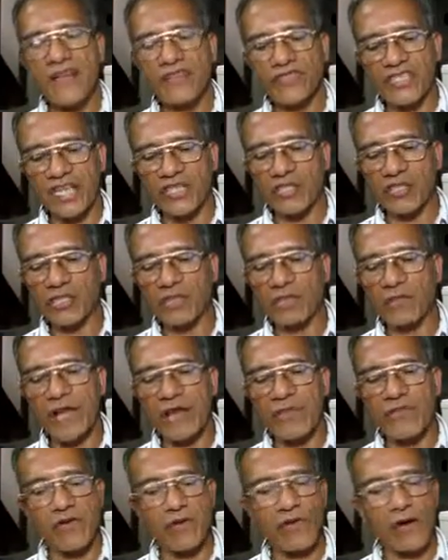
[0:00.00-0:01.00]
Jesus may
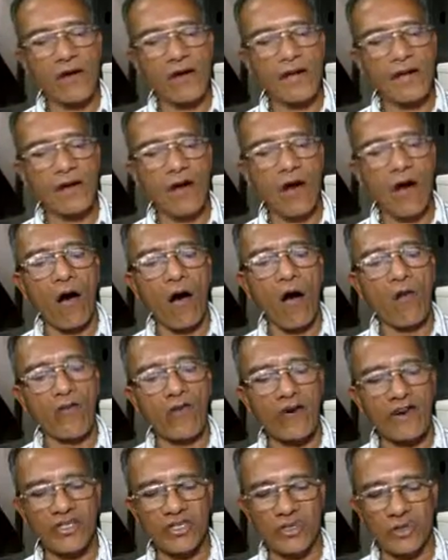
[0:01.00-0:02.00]
be reigning
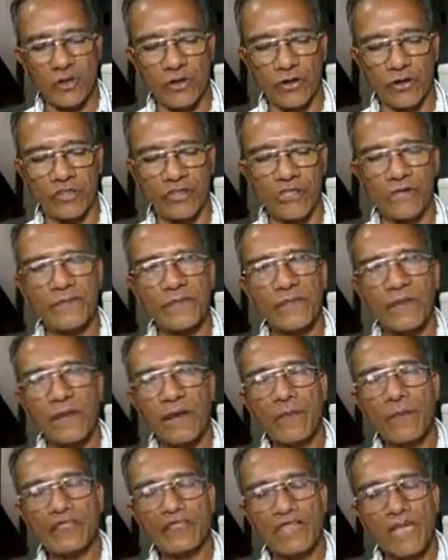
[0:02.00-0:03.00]
over his church,
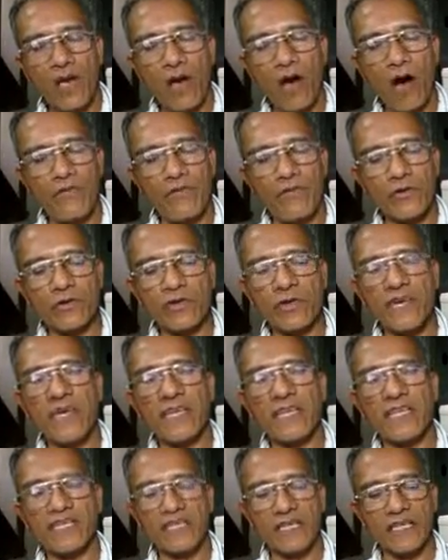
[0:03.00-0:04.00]
but he
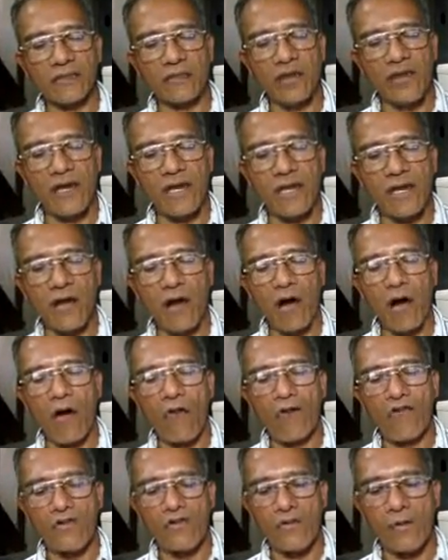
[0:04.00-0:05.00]
obviously is not reigning
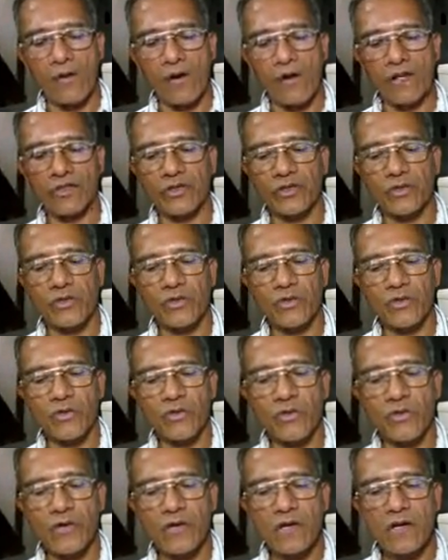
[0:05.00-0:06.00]
over the world
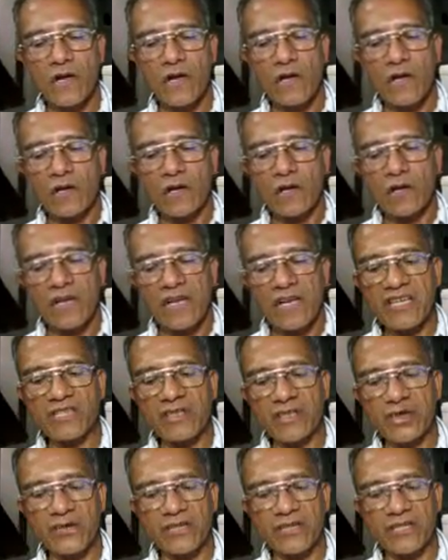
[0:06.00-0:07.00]
through his
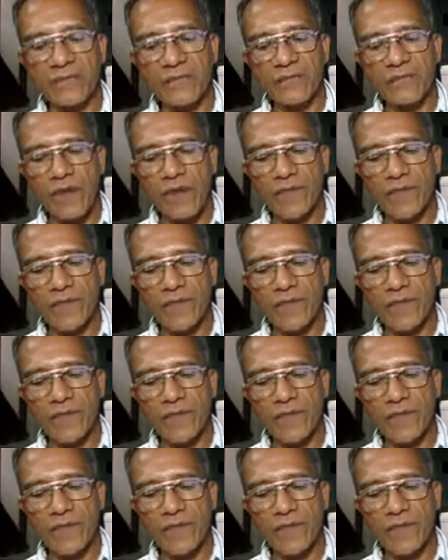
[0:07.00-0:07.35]
church.